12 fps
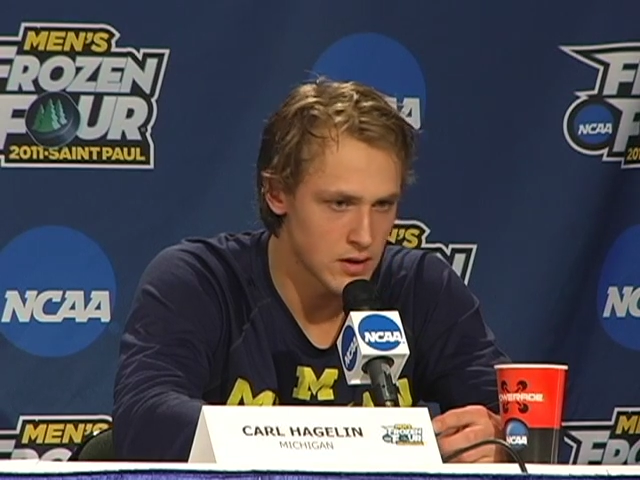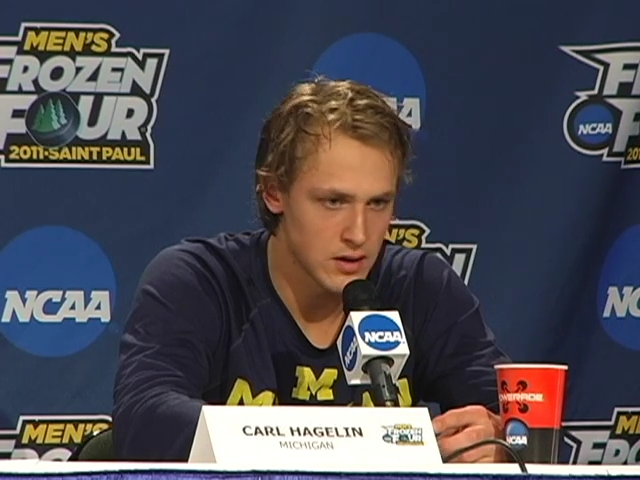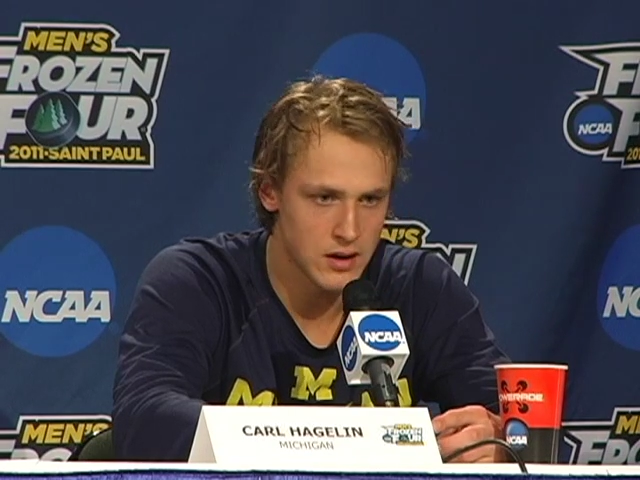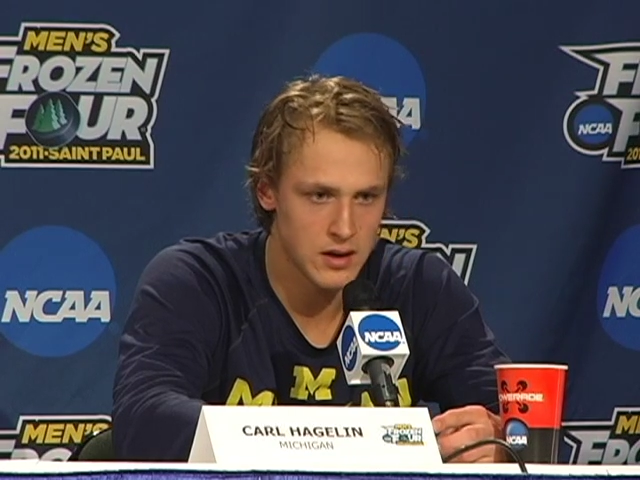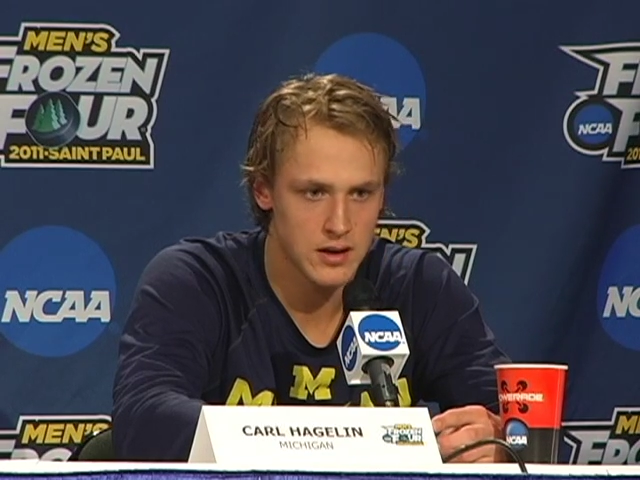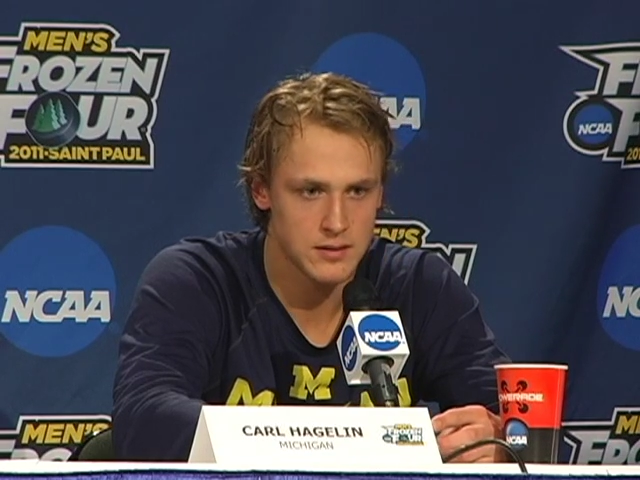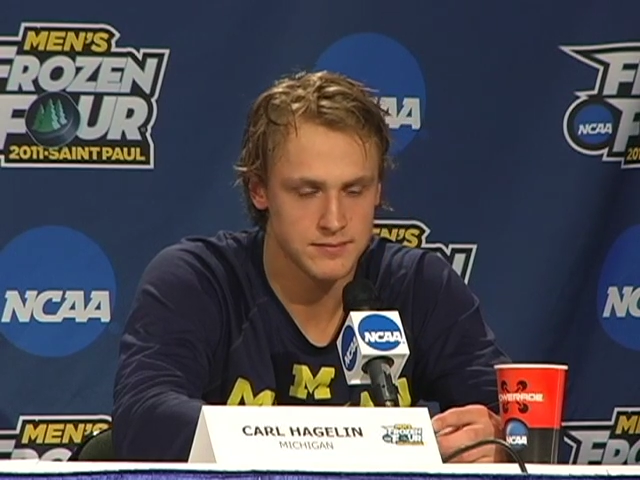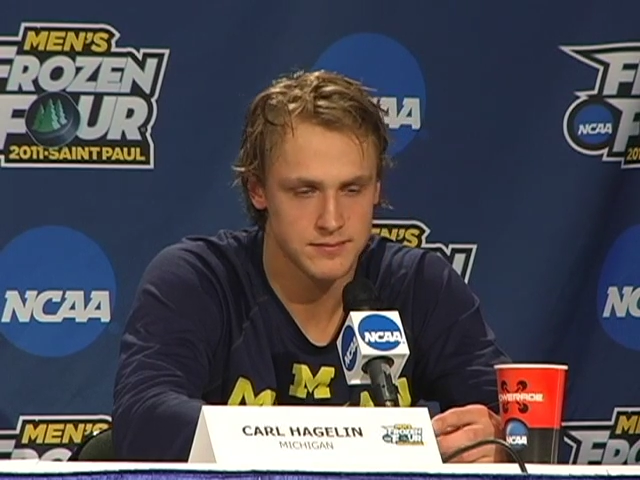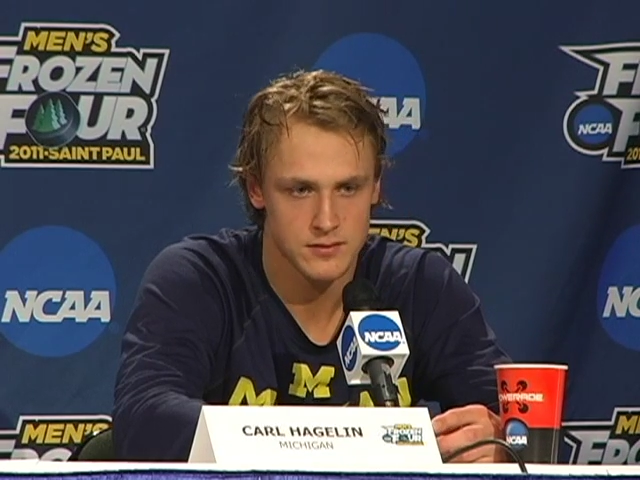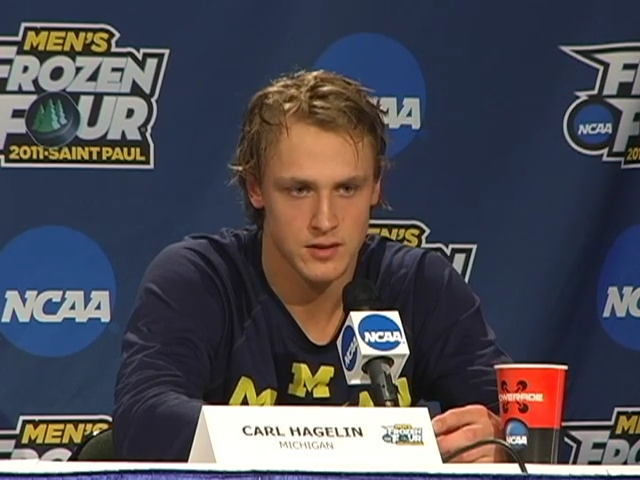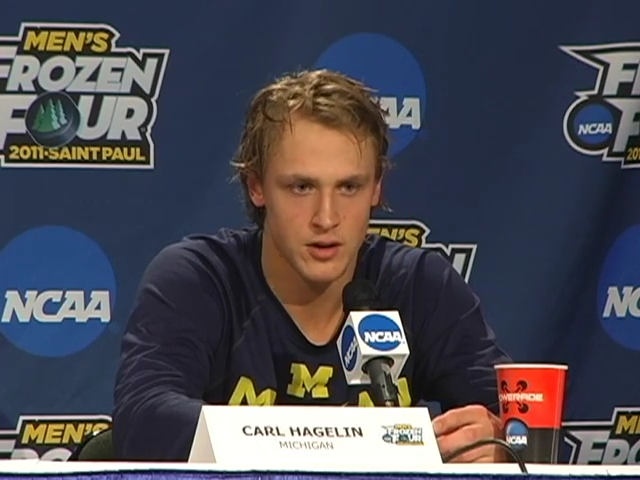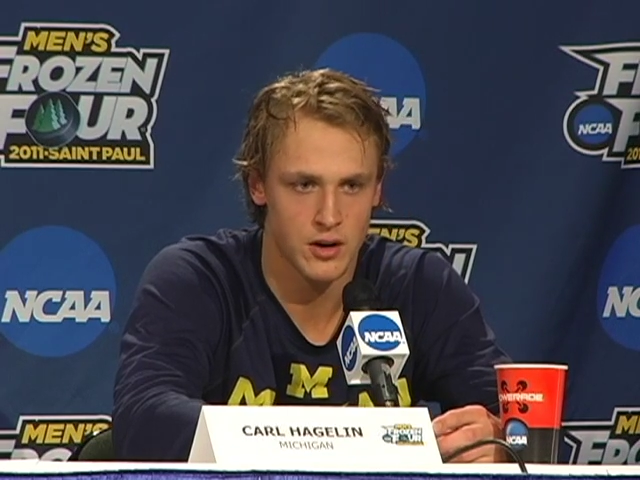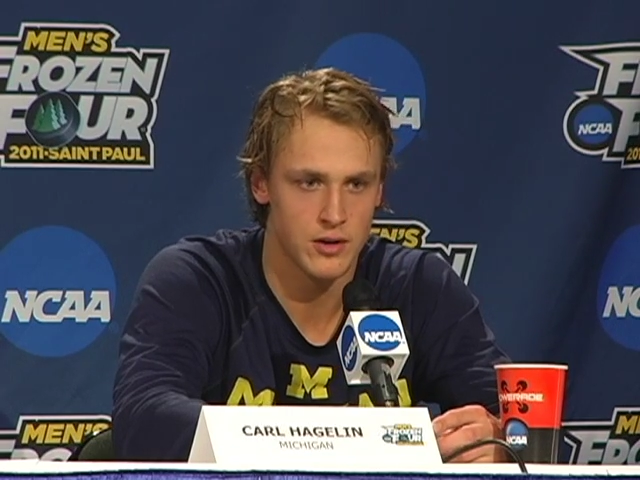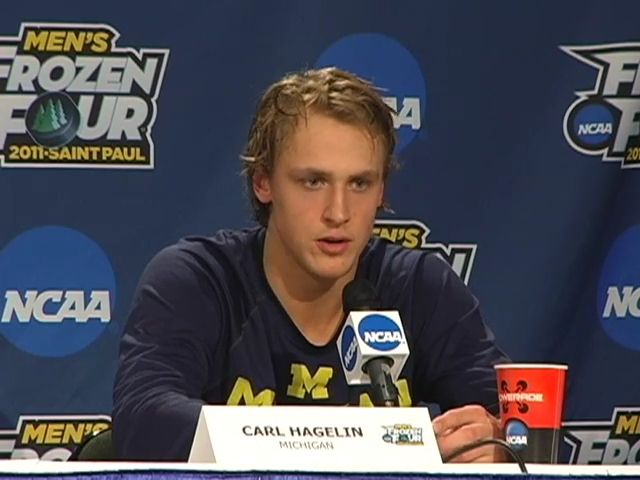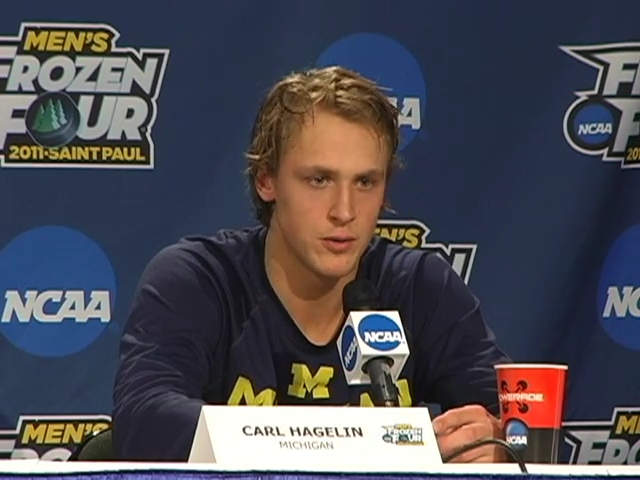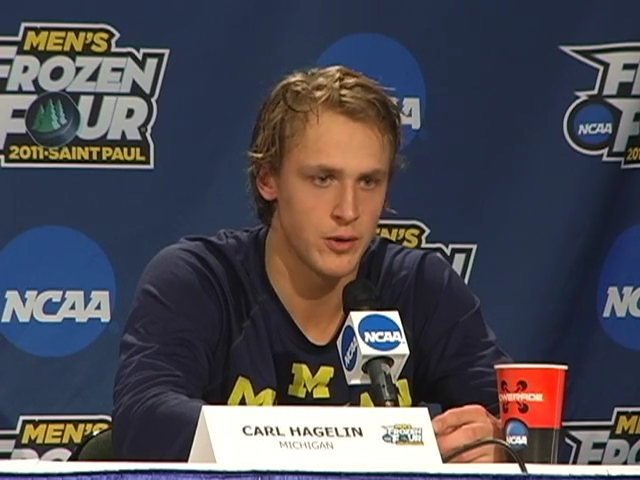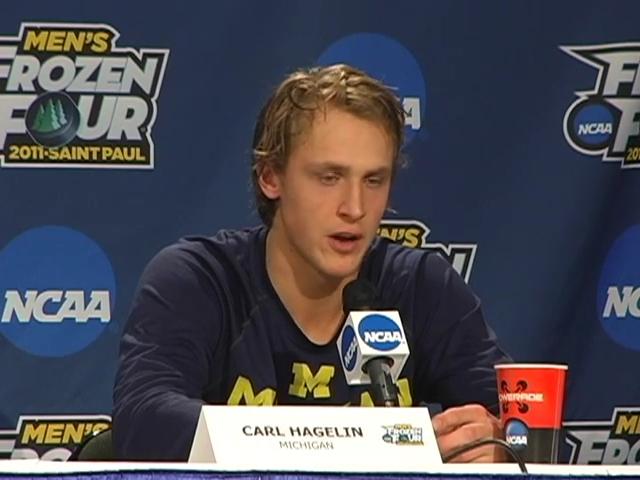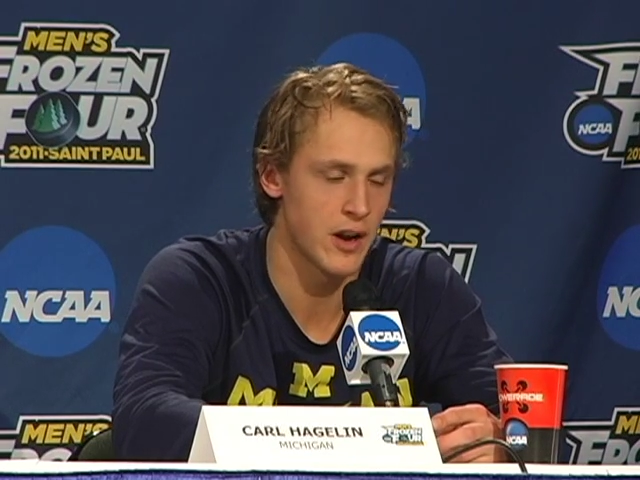Uh, you know, I
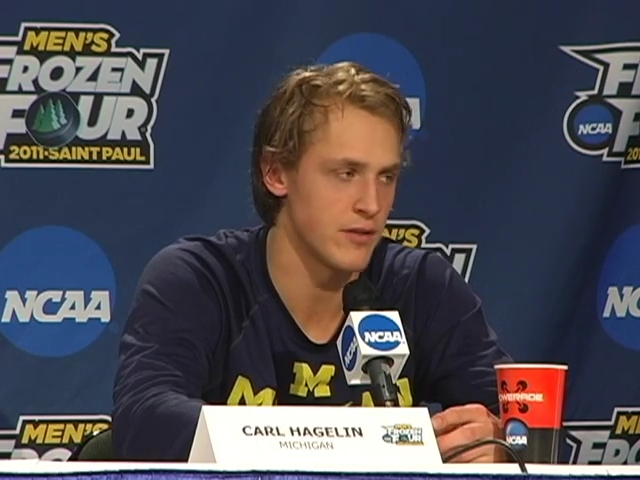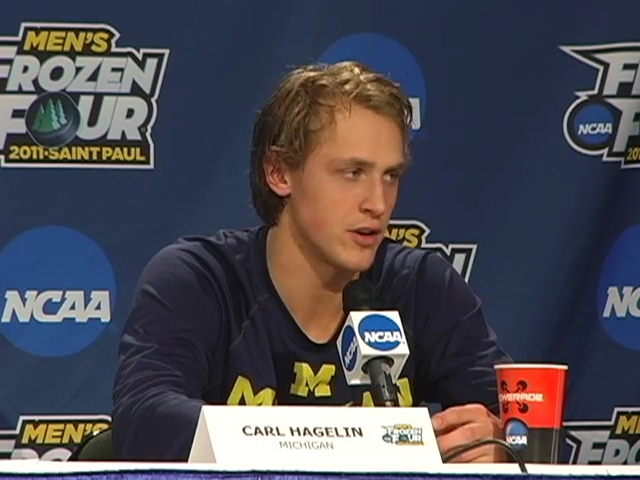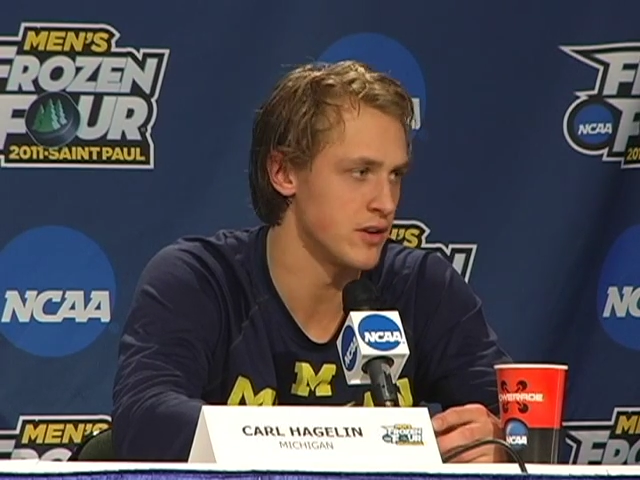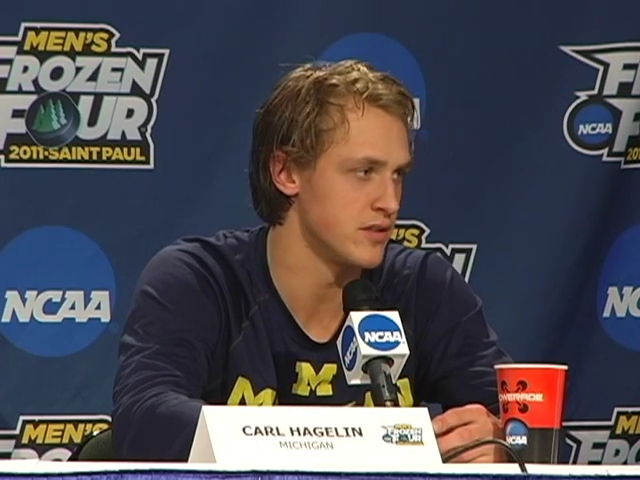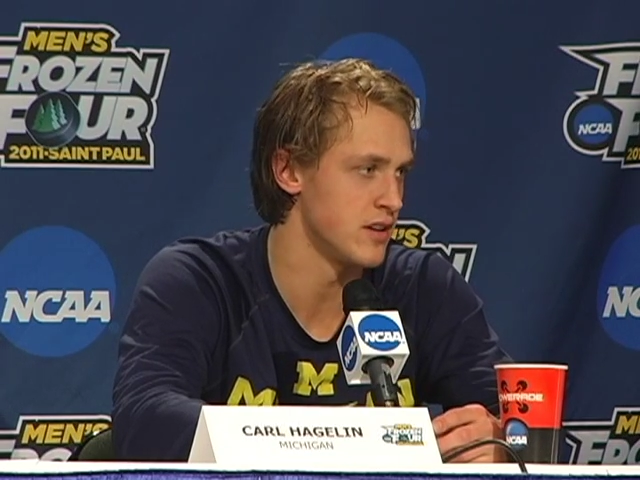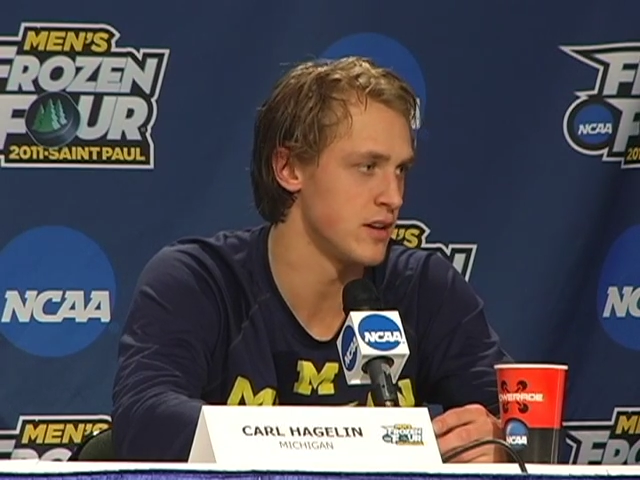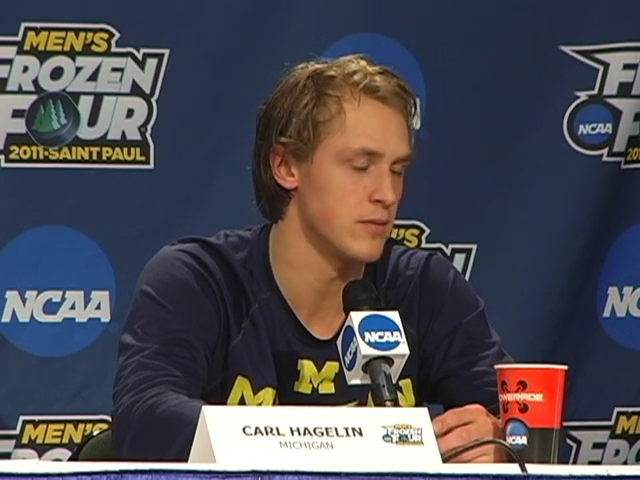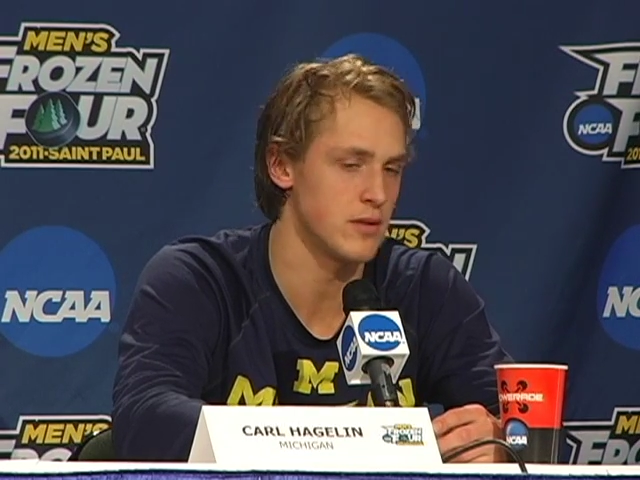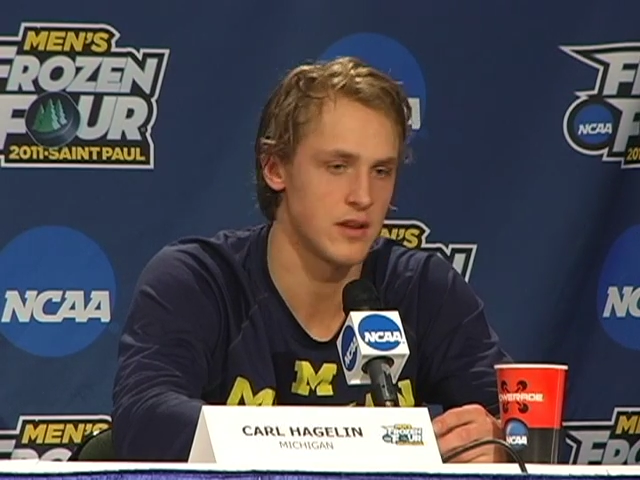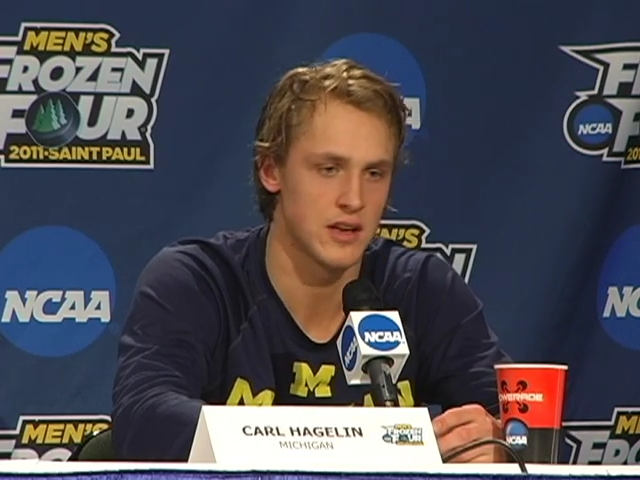knew we were going to have a good team.